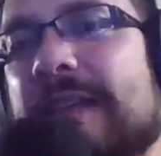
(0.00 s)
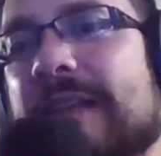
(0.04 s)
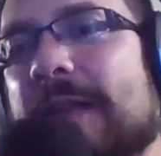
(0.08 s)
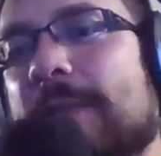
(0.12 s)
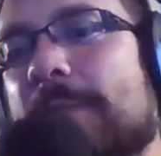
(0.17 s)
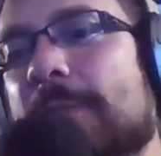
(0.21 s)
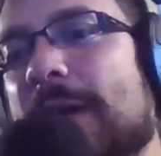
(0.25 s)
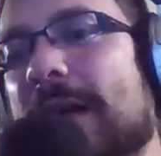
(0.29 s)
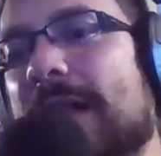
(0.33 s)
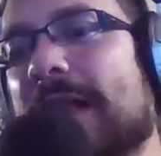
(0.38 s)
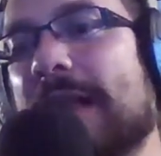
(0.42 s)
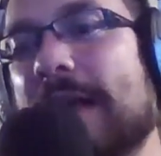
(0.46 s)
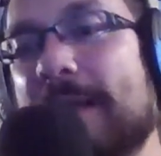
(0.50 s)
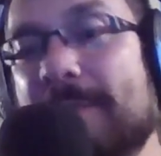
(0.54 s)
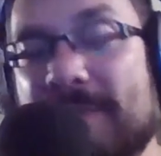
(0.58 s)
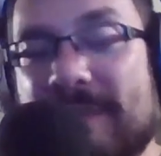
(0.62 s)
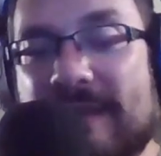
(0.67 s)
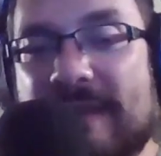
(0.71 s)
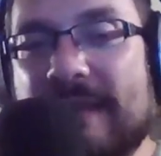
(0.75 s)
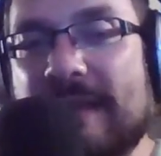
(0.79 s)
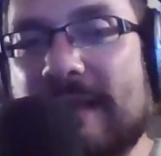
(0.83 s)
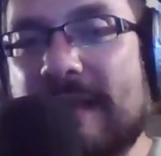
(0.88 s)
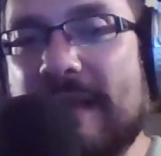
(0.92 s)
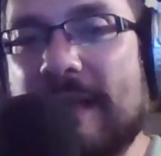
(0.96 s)
Well, I
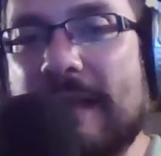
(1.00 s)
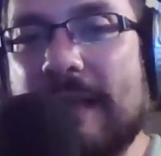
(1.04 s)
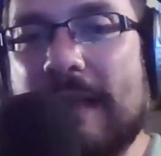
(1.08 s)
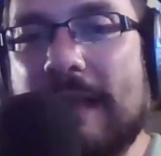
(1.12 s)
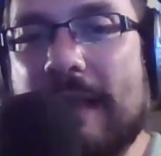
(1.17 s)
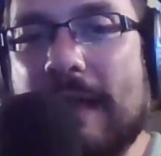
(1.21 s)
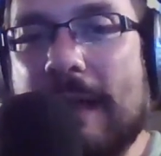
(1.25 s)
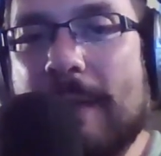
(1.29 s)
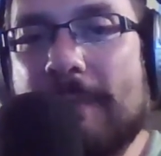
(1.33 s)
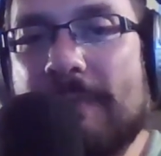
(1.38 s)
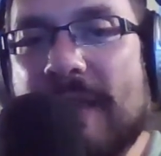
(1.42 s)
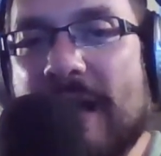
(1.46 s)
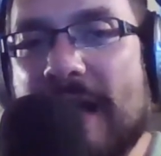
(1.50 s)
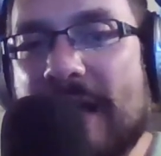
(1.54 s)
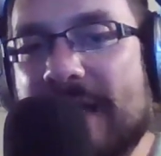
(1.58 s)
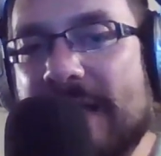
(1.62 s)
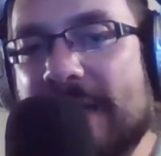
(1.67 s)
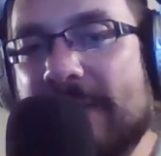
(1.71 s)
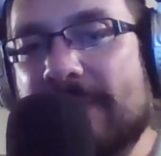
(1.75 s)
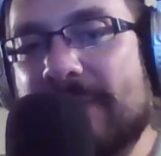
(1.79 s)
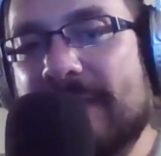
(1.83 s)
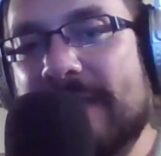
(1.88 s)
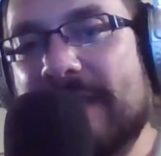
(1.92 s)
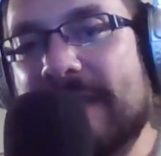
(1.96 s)
mean, I'm not
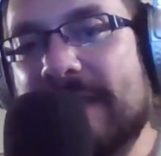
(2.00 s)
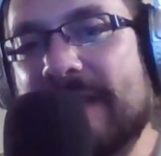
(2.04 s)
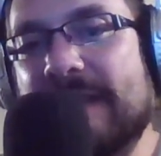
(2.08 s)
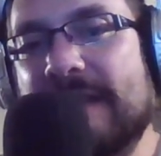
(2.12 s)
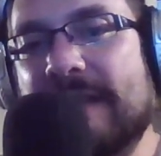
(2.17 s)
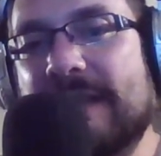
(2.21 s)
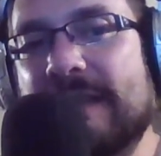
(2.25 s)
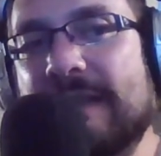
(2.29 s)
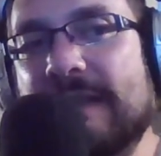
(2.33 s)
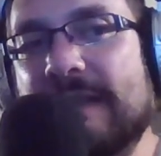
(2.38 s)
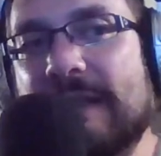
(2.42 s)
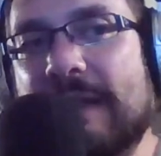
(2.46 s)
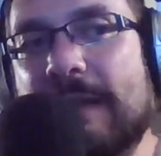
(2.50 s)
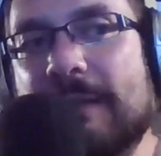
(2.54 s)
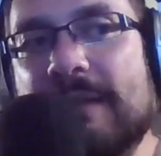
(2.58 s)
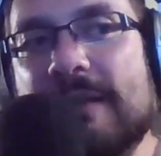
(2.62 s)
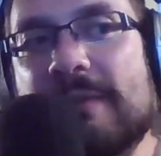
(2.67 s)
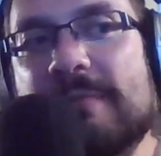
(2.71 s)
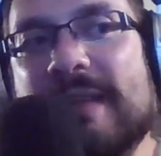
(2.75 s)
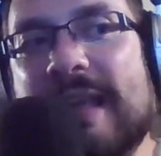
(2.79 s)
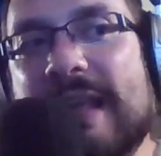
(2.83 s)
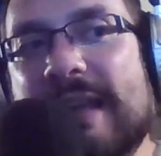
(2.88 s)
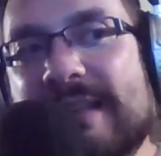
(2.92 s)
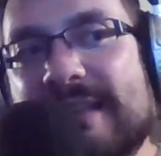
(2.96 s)
gonna be. I'm gonna
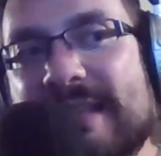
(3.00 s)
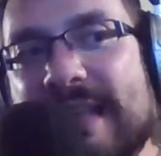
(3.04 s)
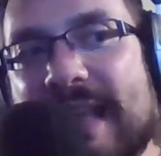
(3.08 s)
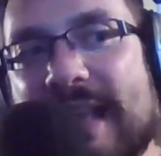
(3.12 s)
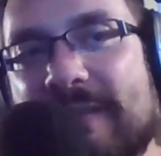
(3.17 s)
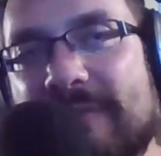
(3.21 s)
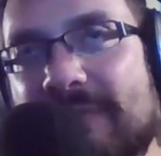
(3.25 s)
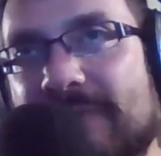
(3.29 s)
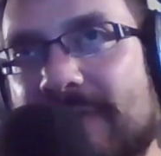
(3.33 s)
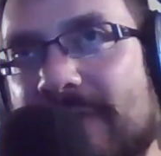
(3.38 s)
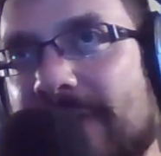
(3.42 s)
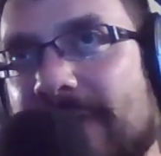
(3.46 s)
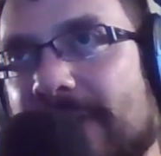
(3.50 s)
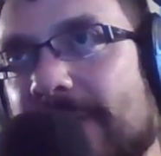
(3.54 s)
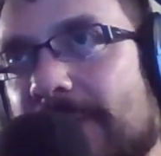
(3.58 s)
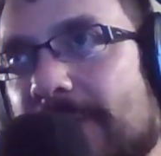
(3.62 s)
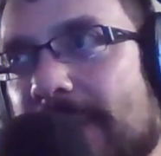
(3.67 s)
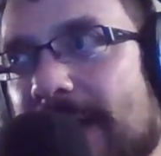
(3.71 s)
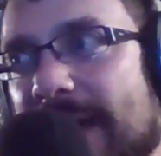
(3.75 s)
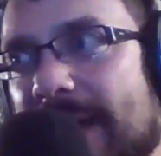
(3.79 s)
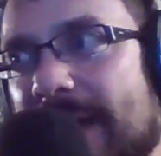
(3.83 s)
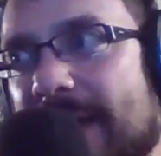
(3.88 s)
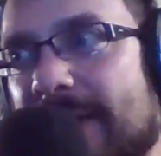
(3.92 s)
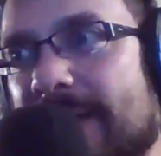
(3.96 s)
be out of town for a little
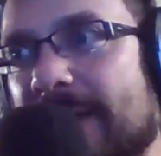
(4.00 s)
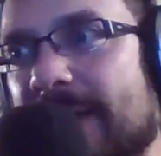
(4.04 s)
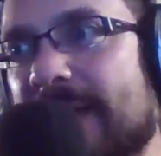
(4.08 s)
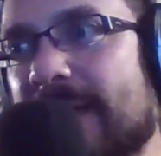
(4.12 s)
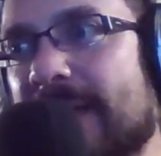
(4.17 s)
while.